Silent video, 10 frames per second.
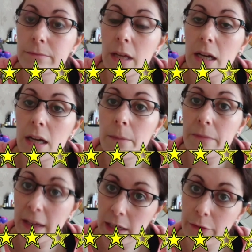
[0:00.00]
there you go.
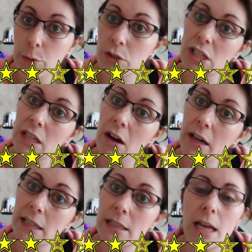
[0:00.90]
Thank you for watching,
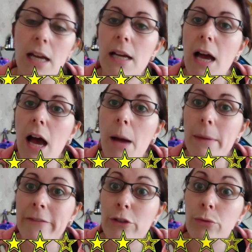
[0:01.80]
guys.
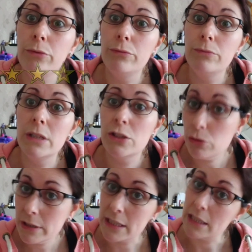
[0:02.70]
If you
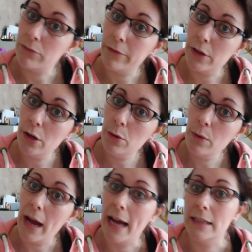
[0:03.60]
enjoyed this review
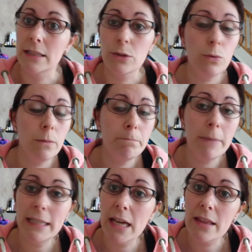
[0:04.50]
and
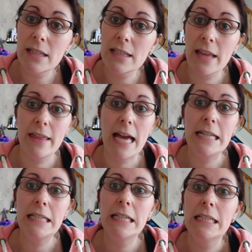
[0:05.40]
many others,
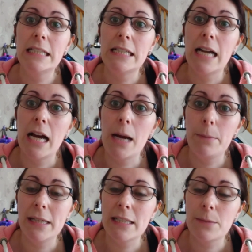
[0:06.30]
then
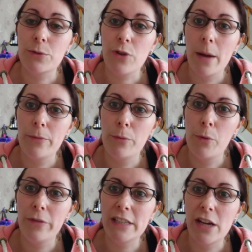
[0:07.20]
please subscribe for
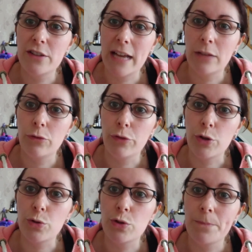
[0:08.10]
more videos and
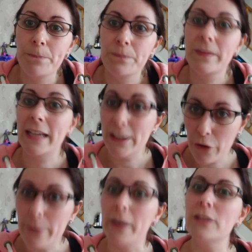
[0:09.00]
reviews. Thank you
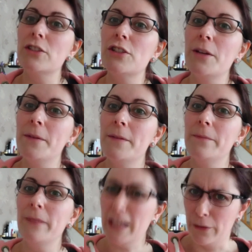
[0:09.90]
very much.
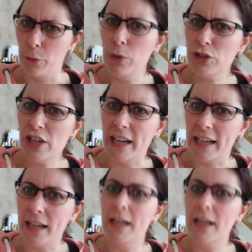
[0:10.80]
Thank you for watching.